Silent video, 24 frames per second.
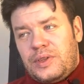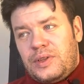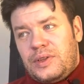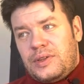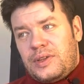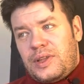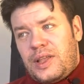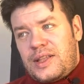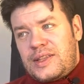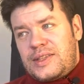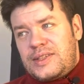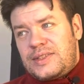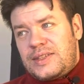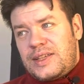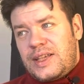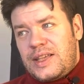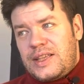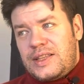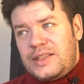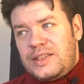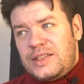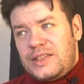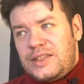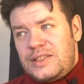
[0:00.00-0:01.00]
let's
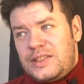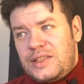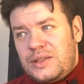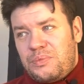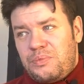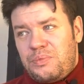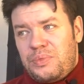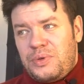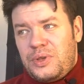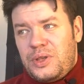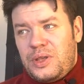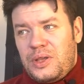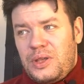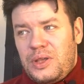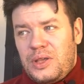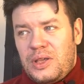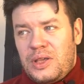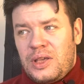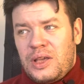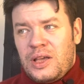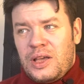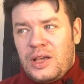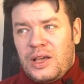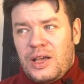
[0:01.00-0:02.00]
say
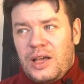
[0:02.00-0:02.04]
TCP